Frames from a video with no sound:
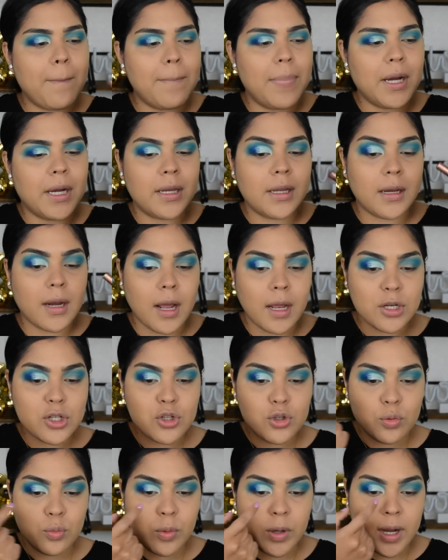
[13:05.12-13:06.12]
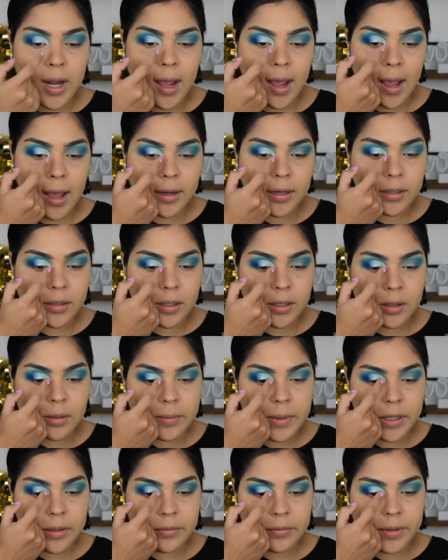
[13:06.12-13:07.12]
but I do want to add a little
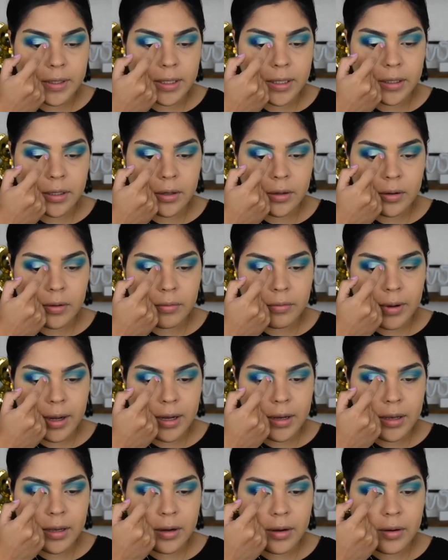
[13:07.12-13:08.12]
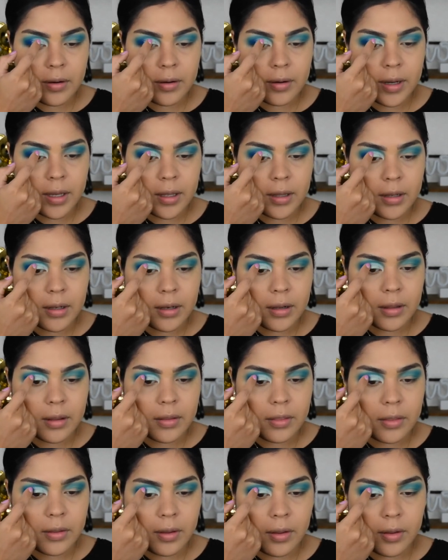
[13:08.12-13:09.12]
bit of glitter right here in
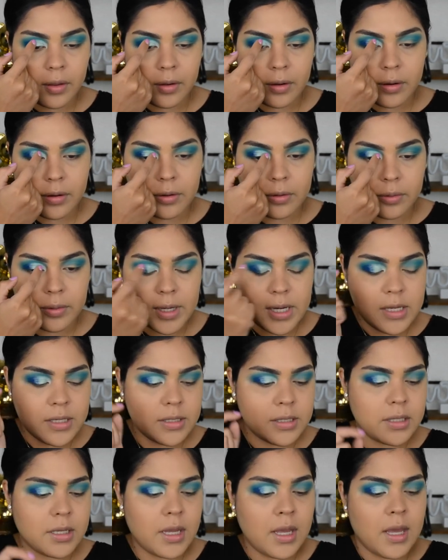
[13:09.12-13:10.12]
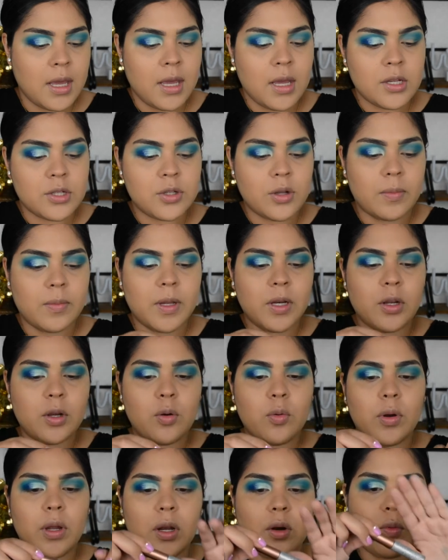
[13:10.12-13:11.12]
the crease. So I'm going to
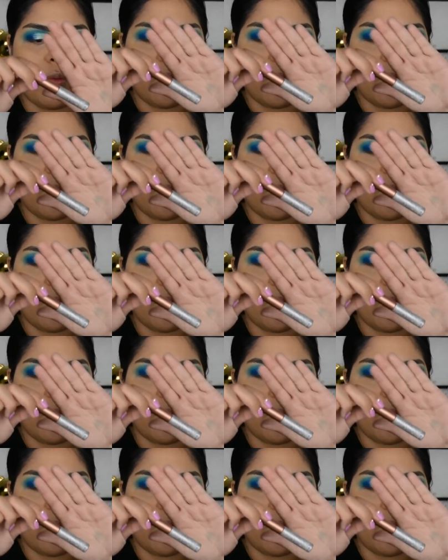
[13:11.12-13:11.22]
go in